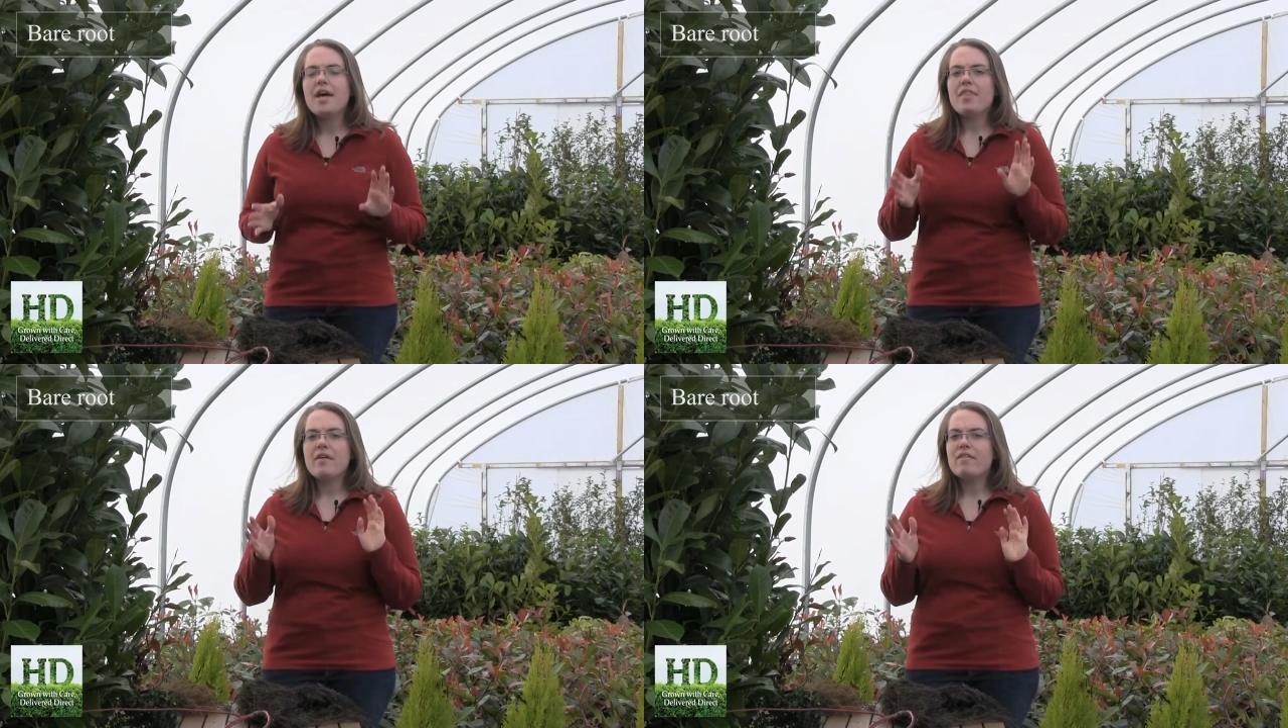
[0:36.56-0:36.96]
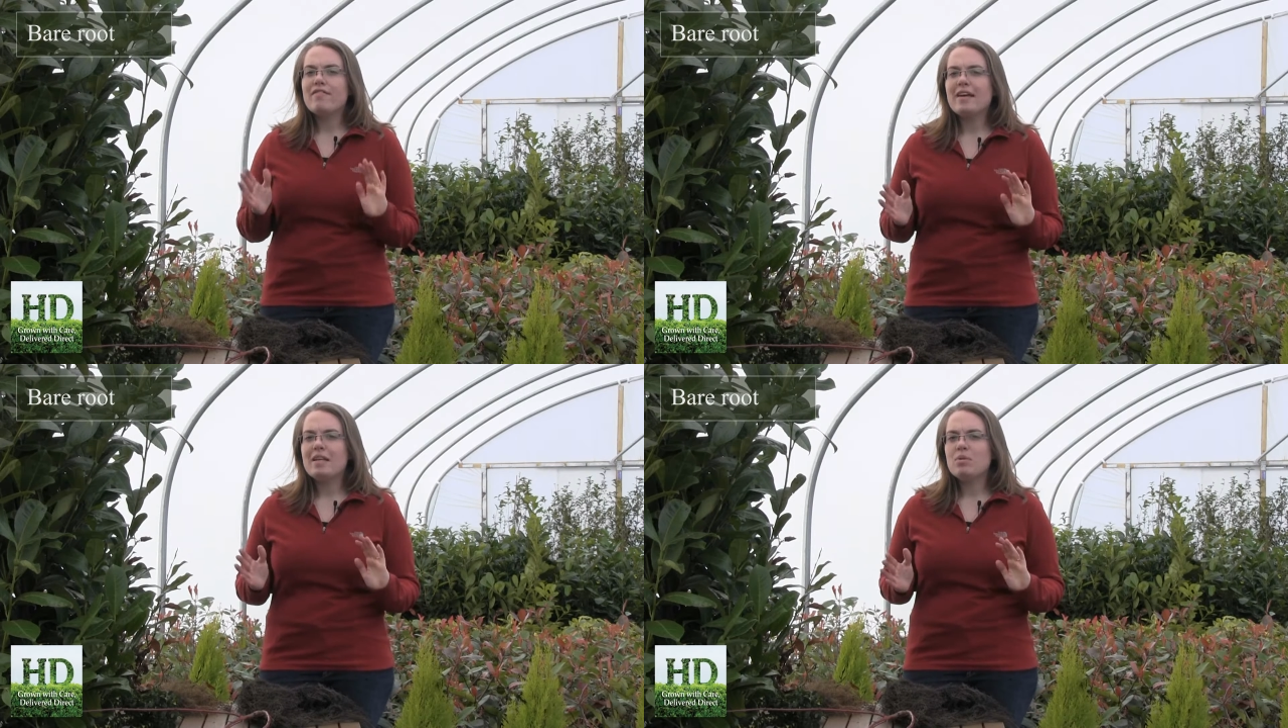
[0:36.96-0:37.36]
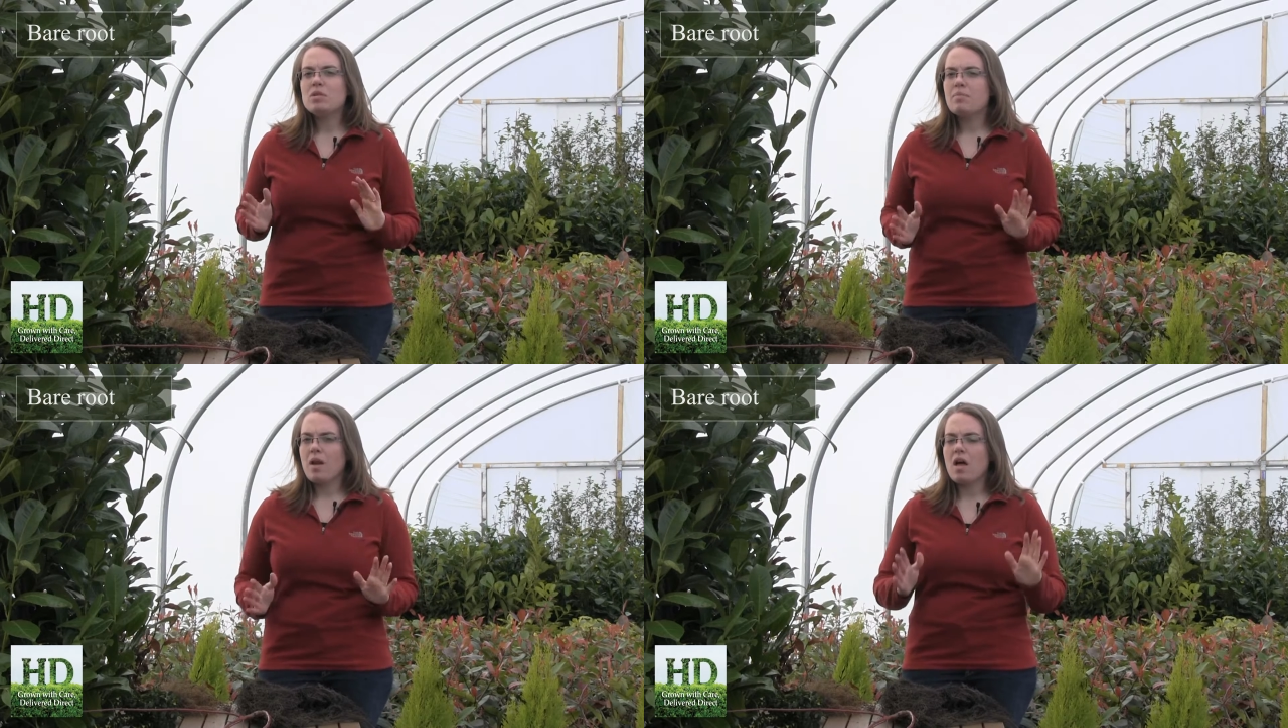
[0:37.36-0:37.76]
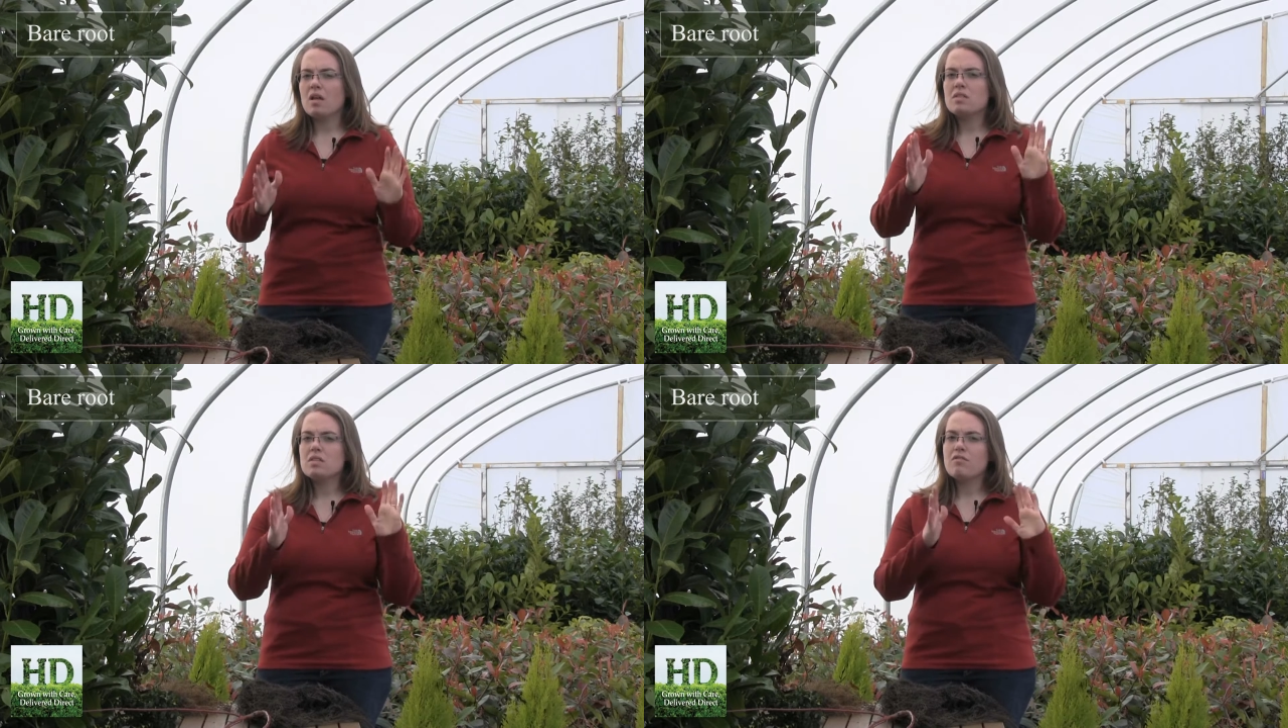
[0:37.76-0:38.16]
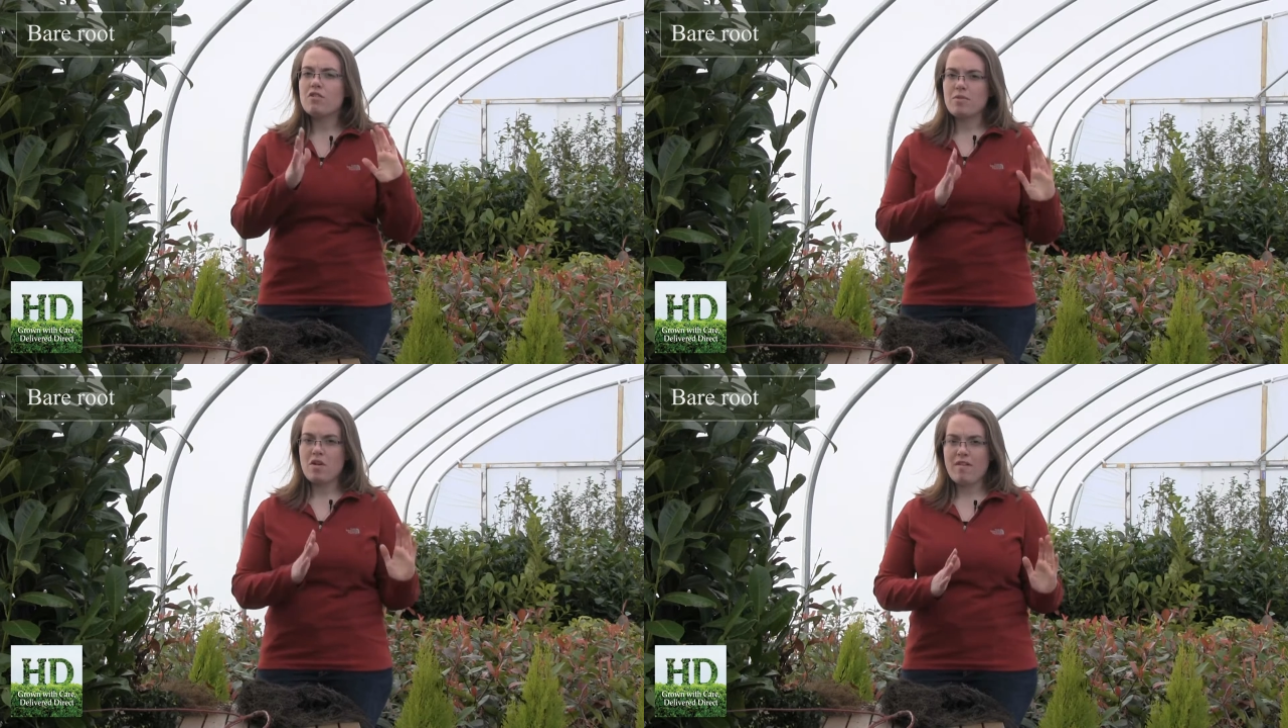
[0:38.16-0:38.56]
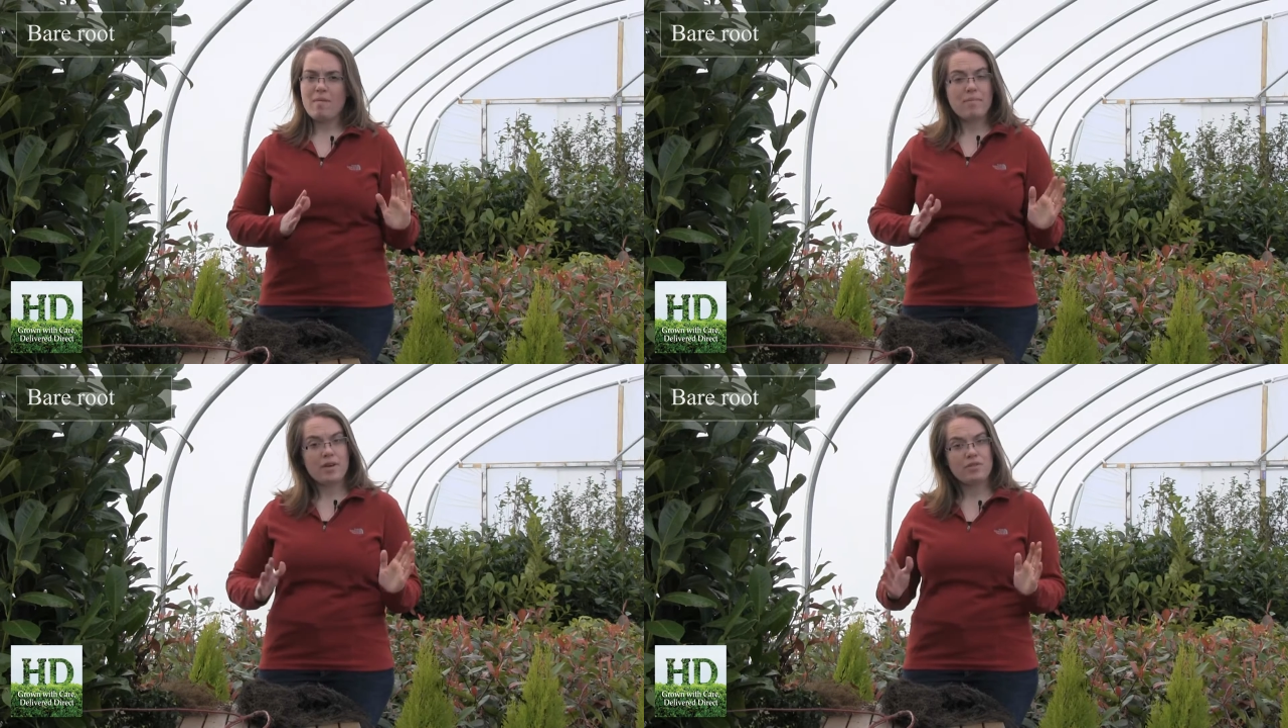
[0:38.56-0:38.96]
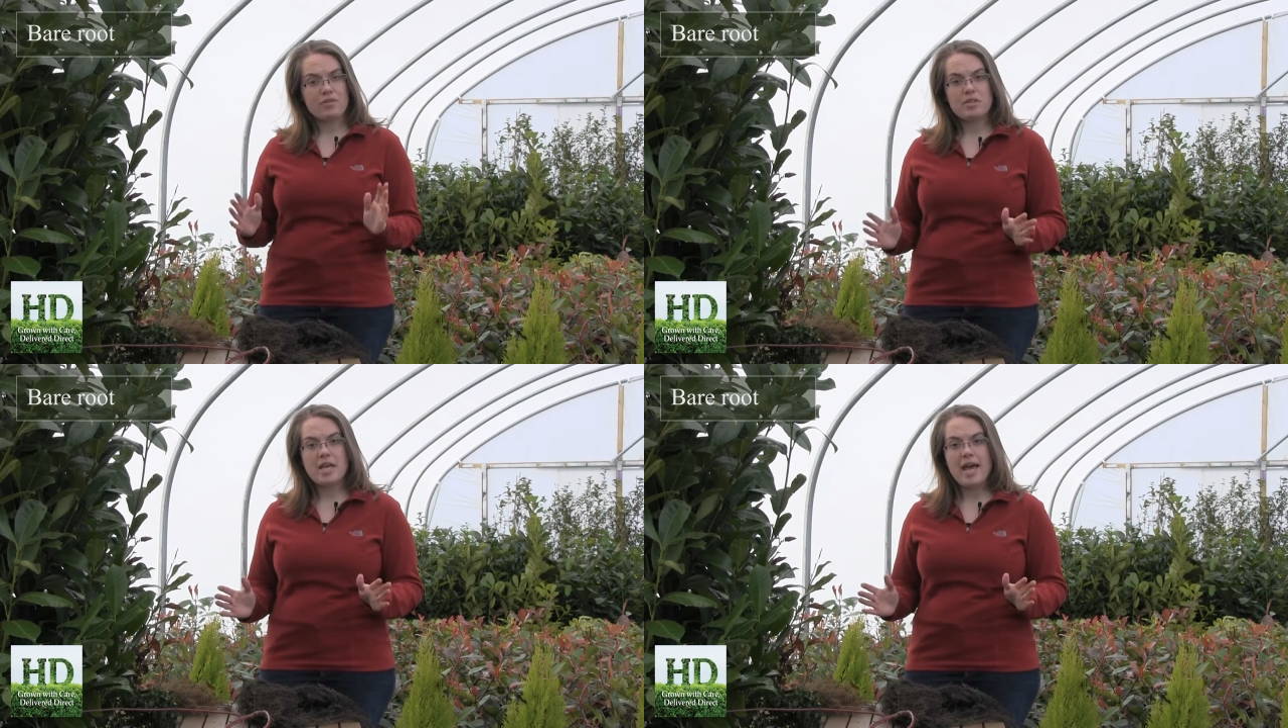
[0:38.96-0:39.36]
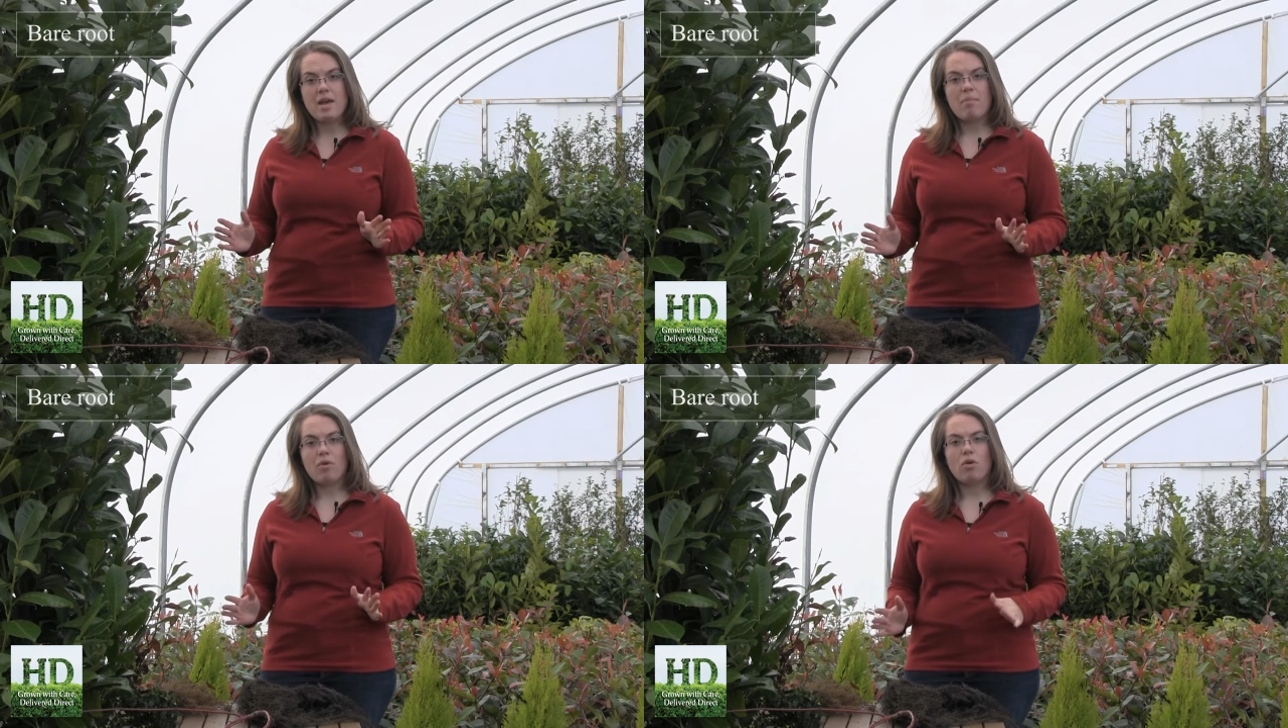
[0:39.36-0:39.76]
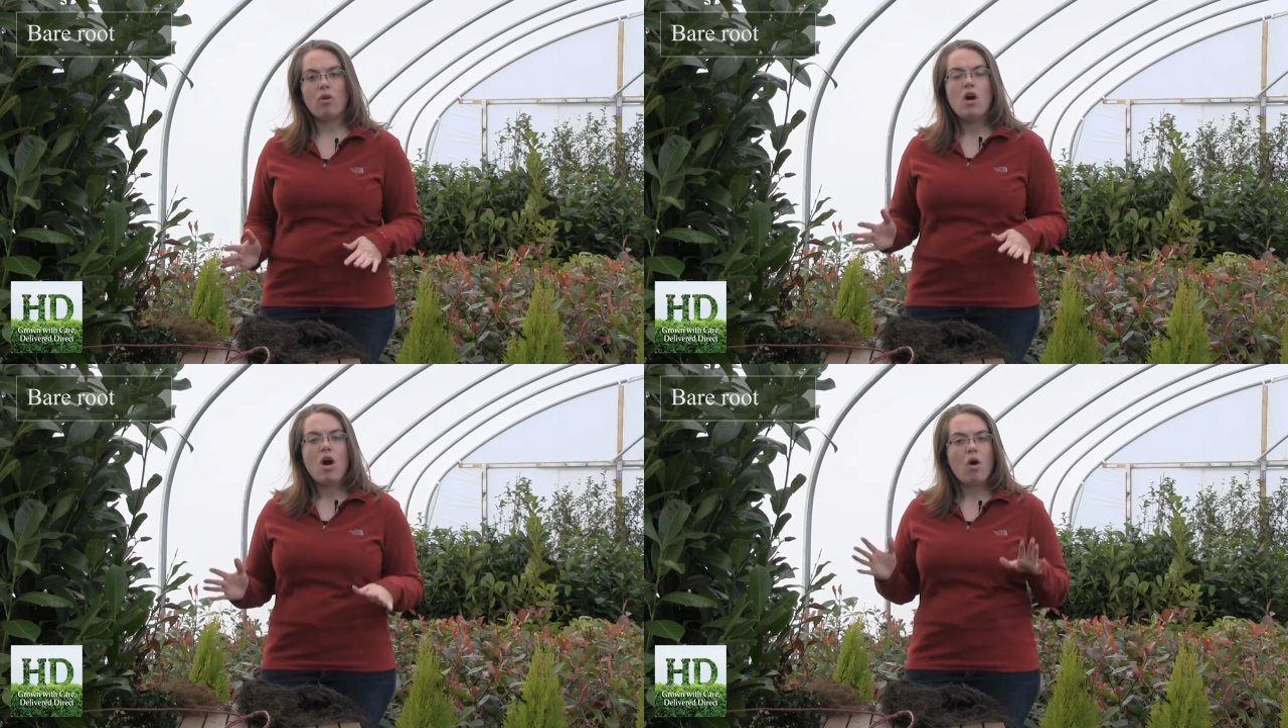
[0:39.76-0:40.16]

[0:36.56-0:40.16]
They're available to plant from November through to April,